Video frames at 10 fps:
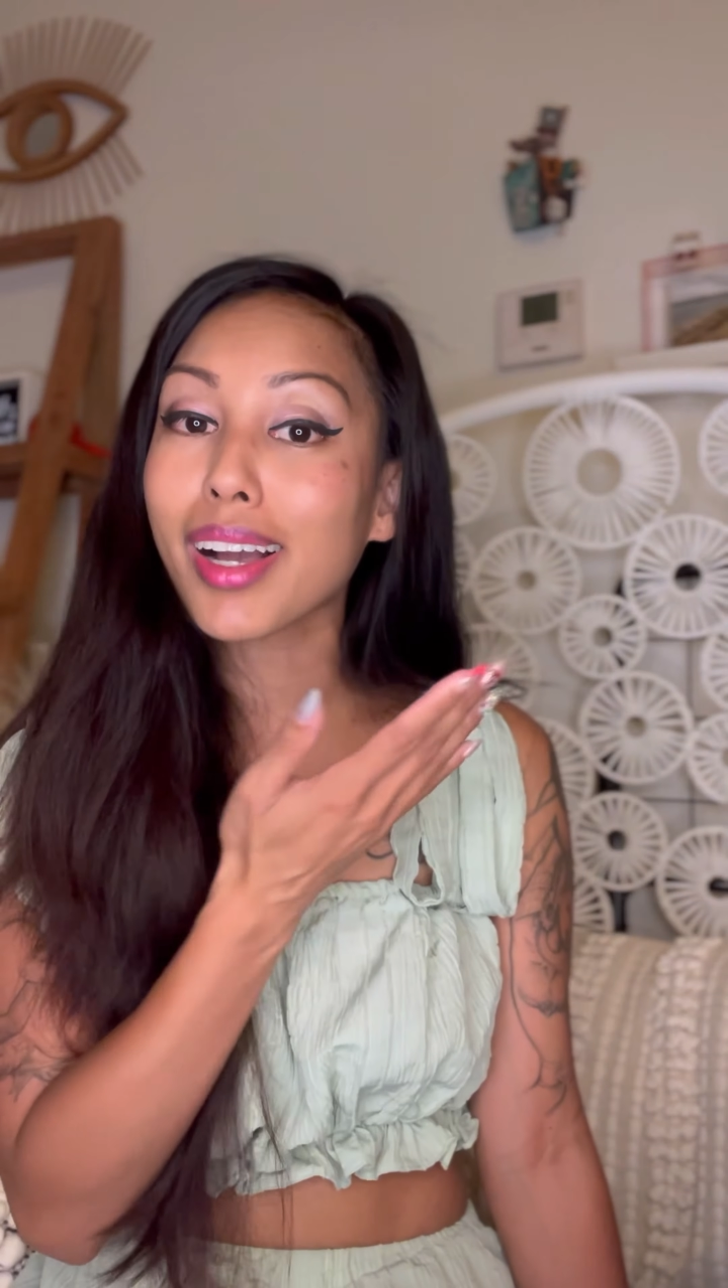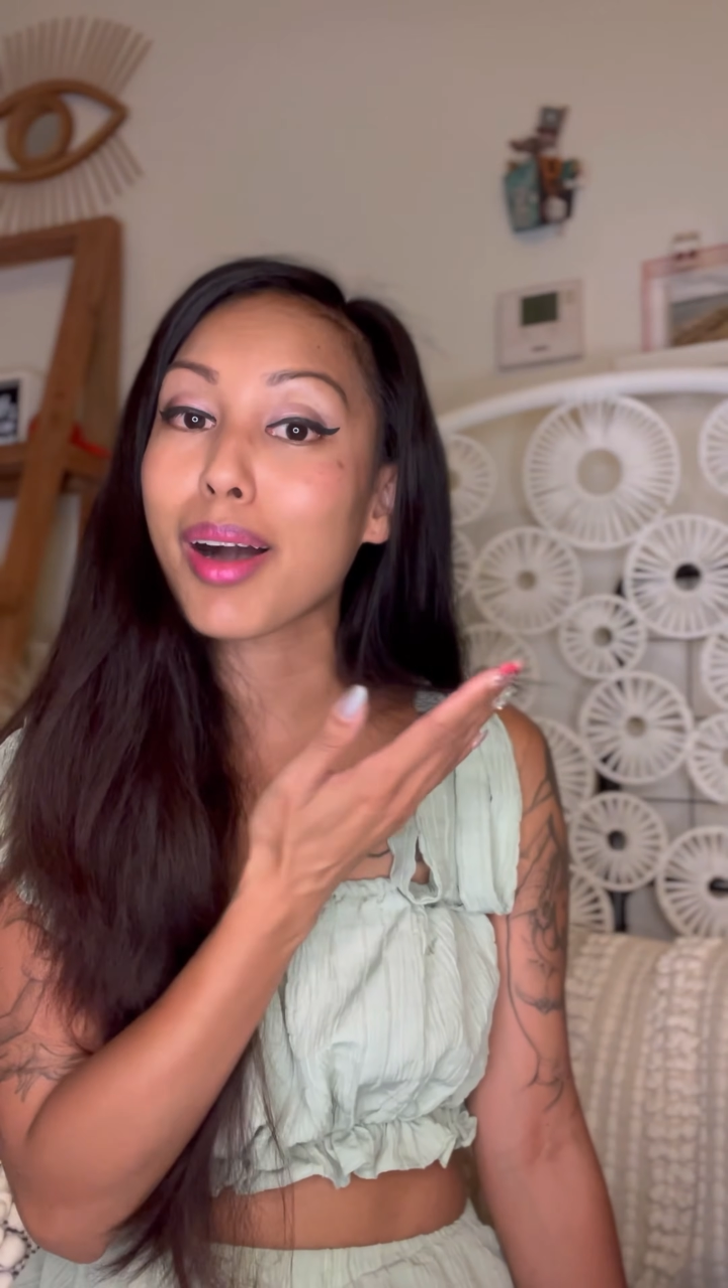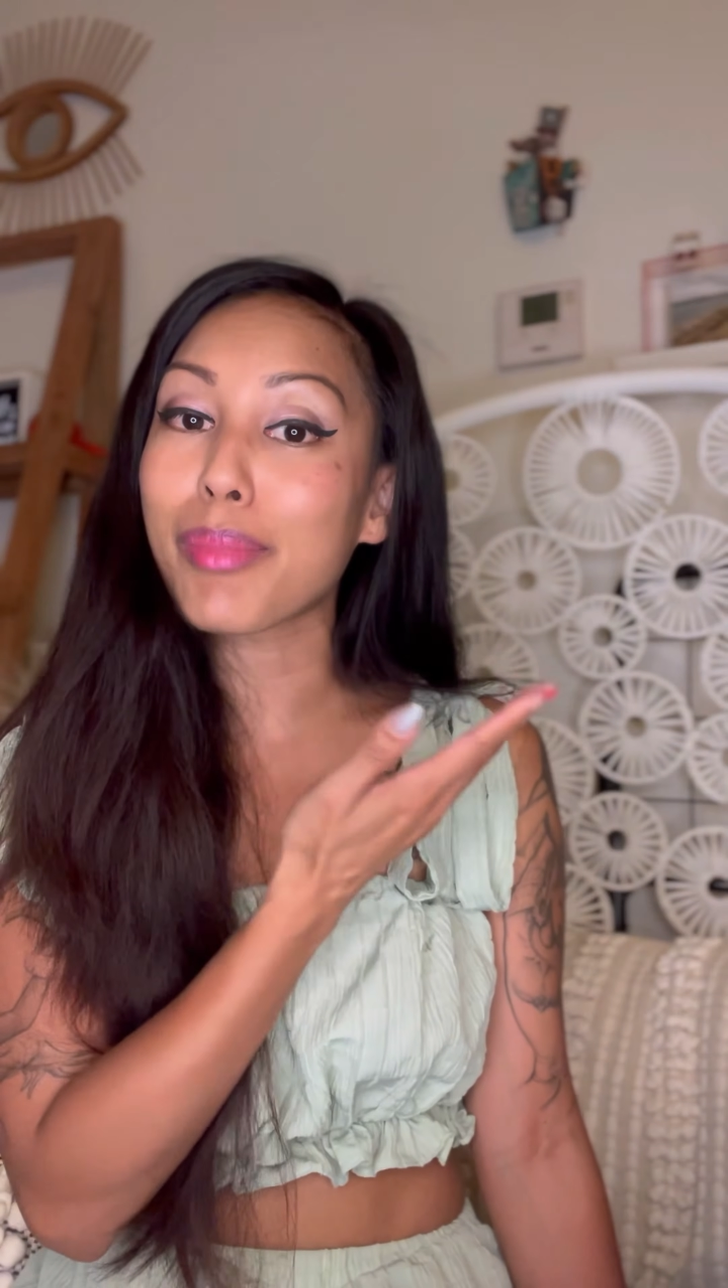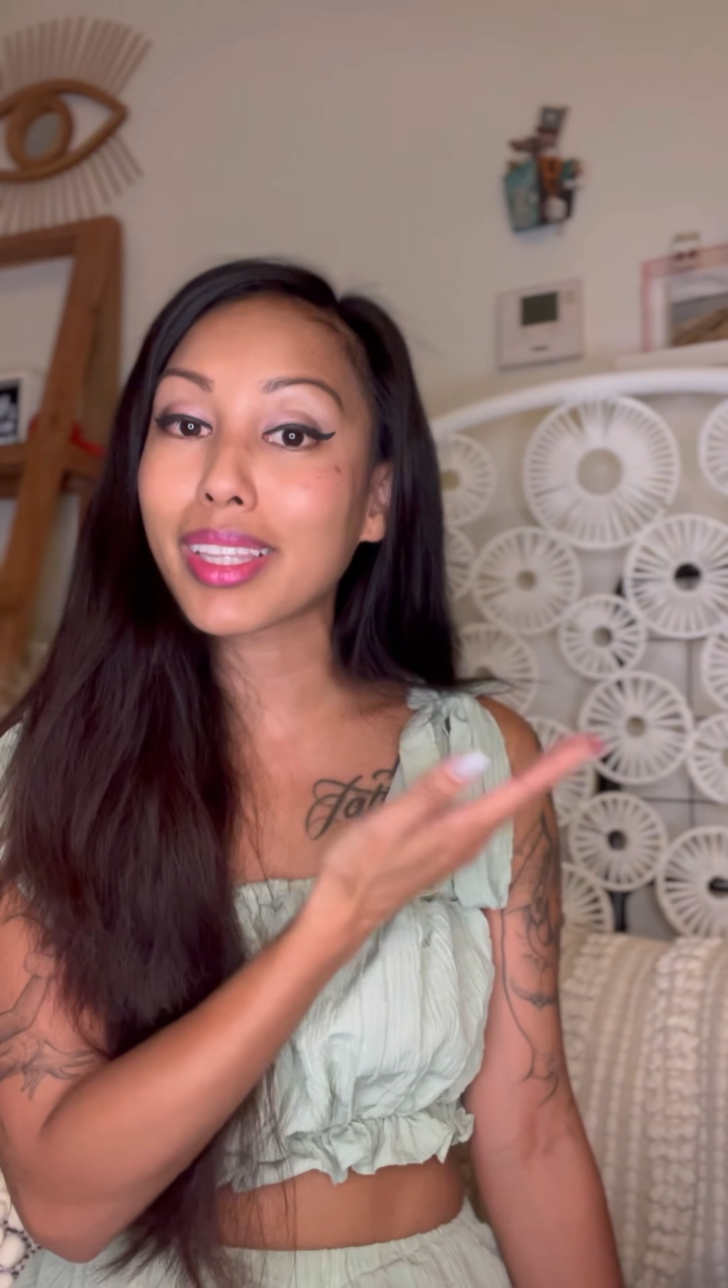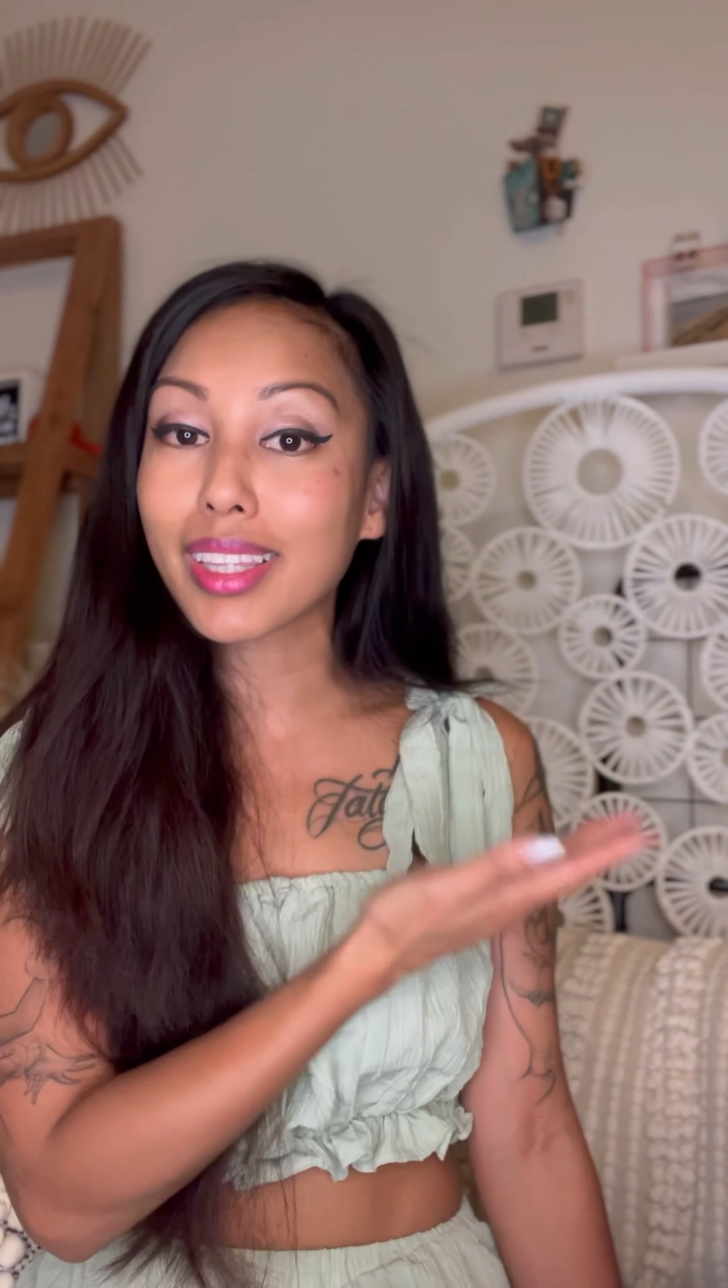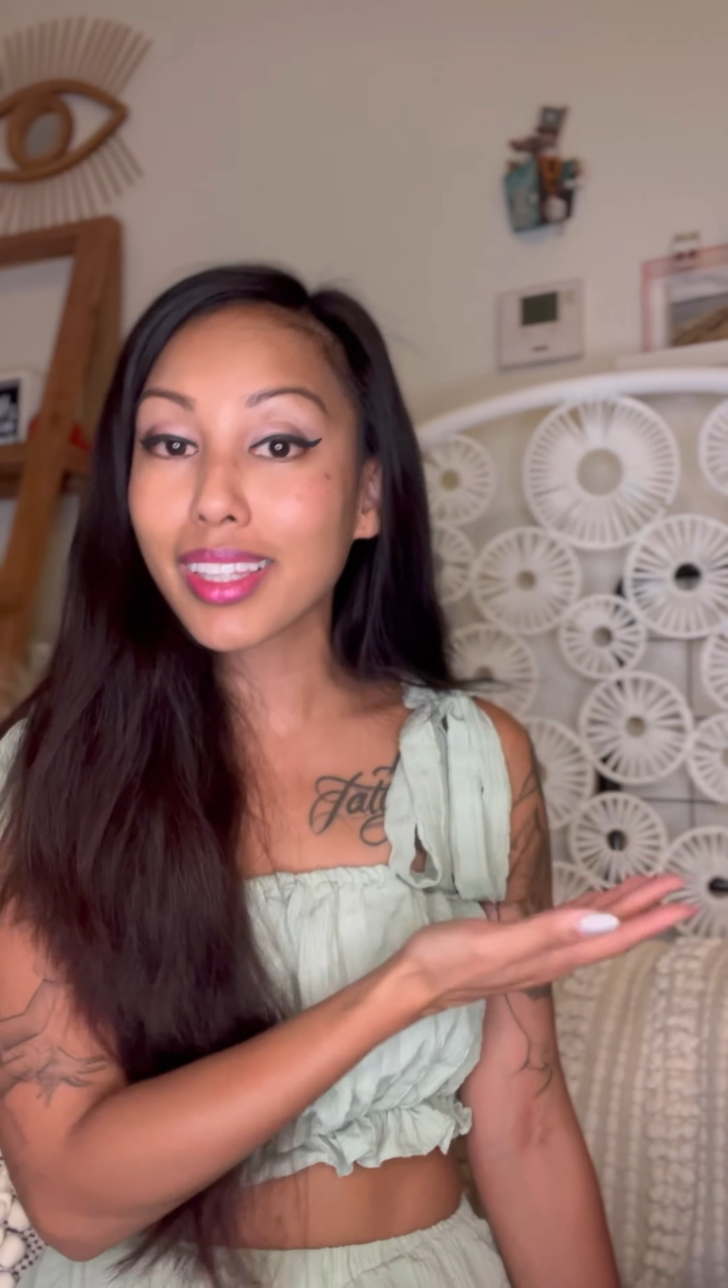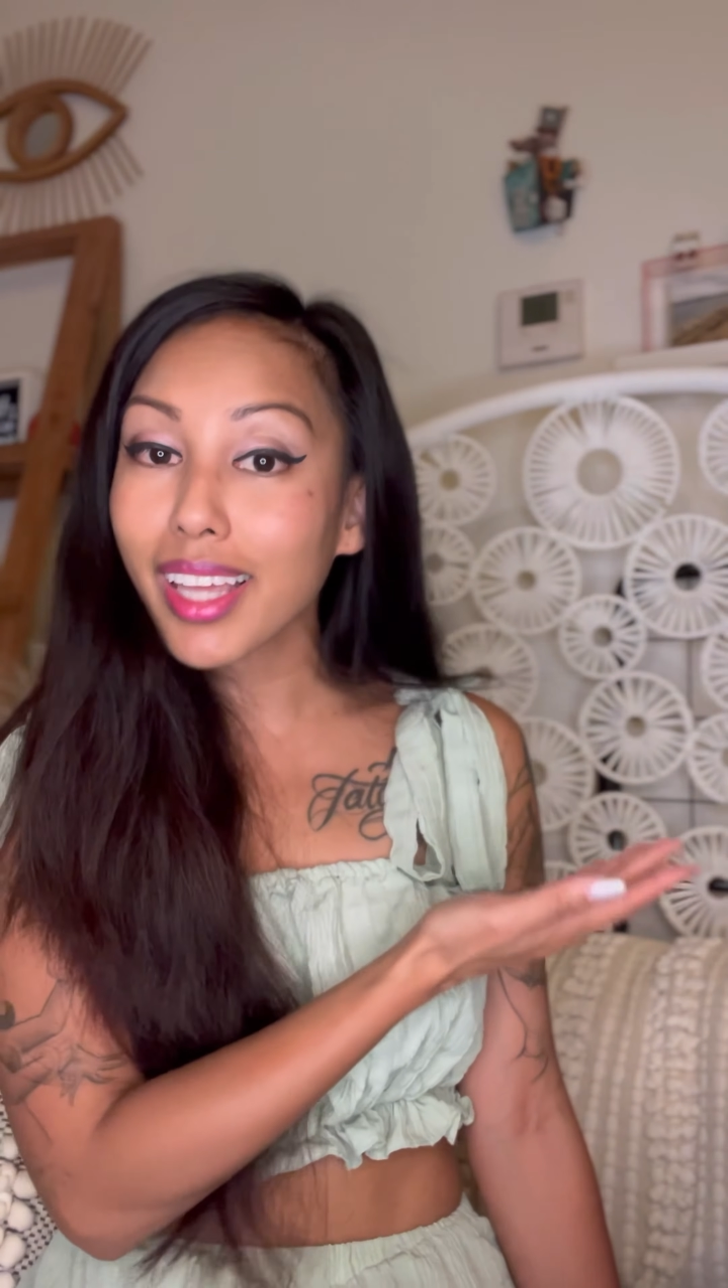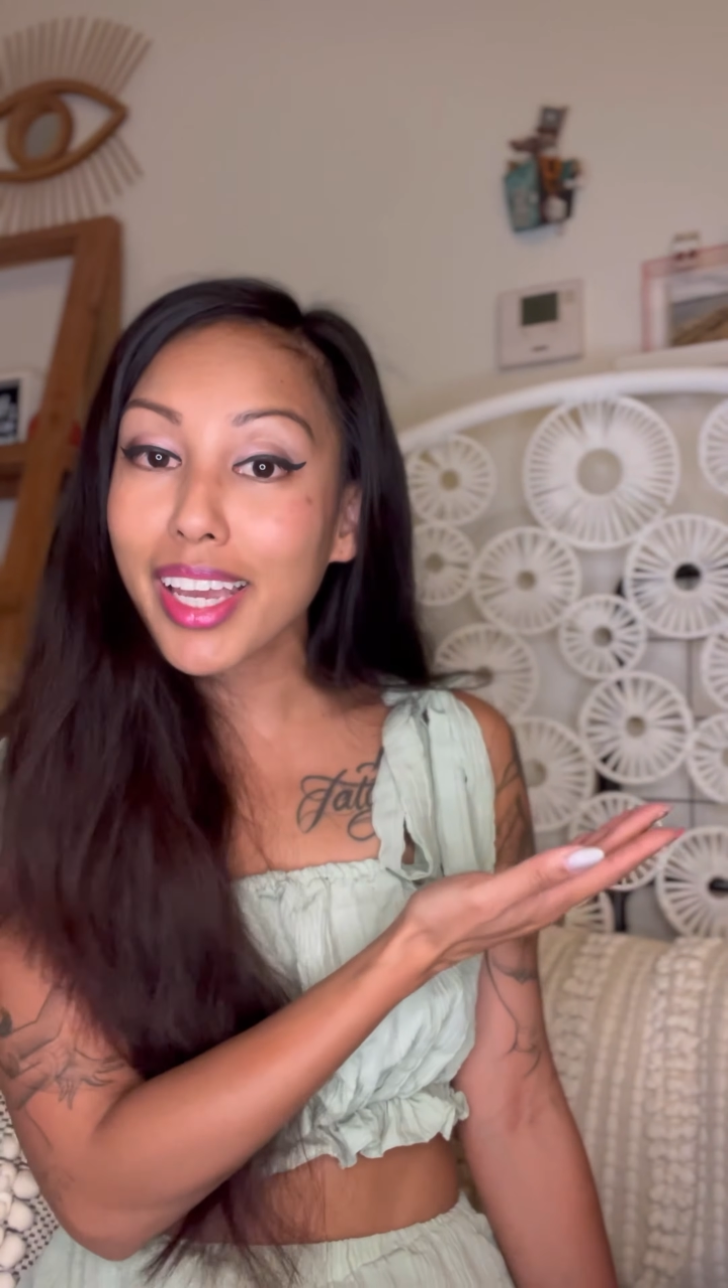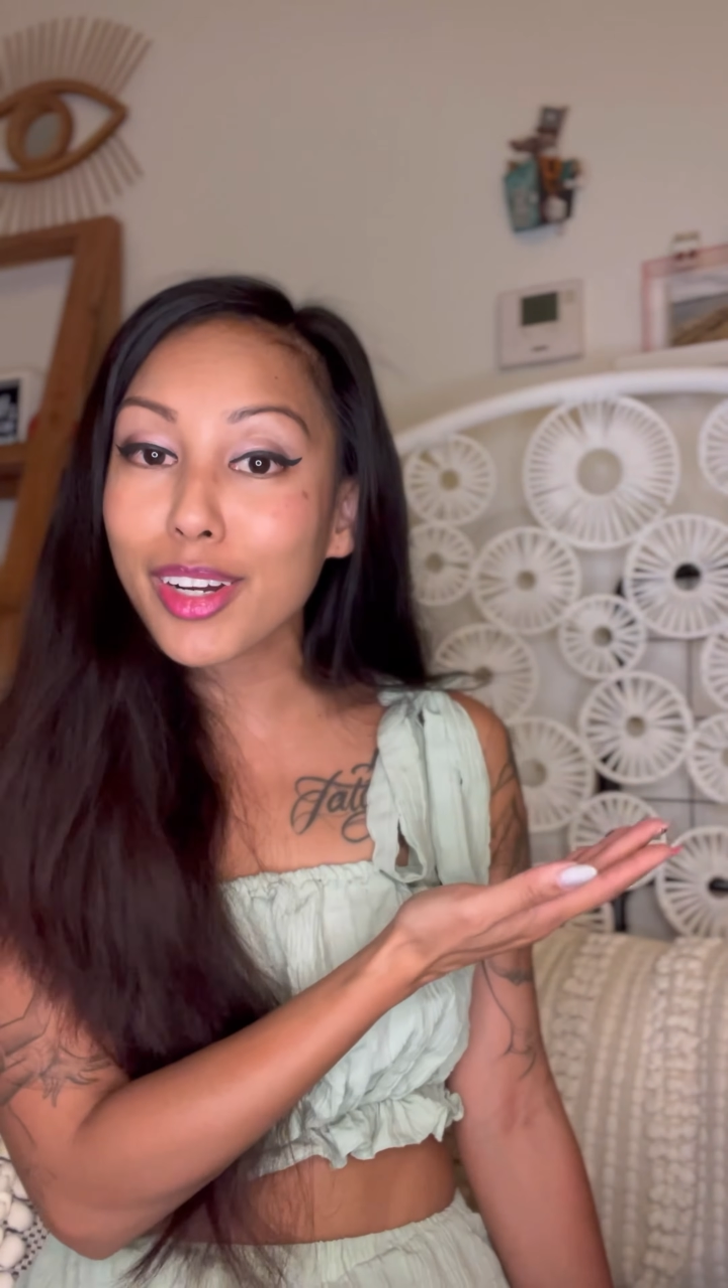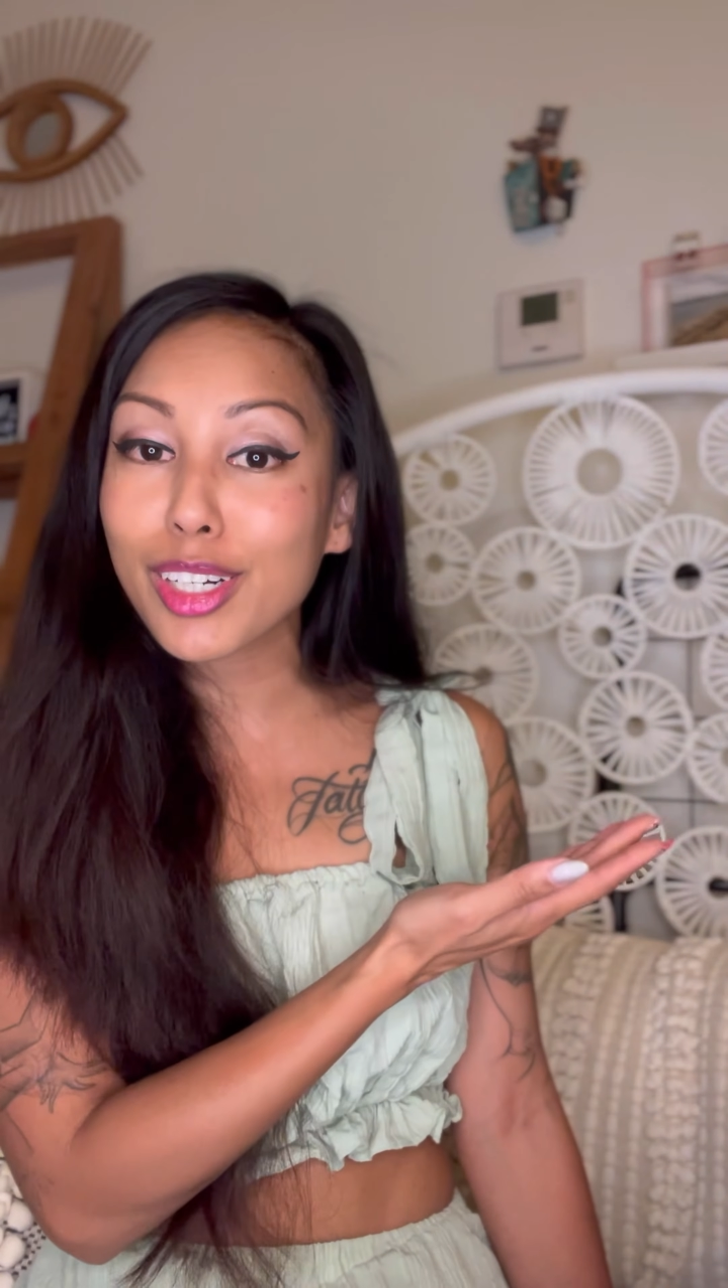a month later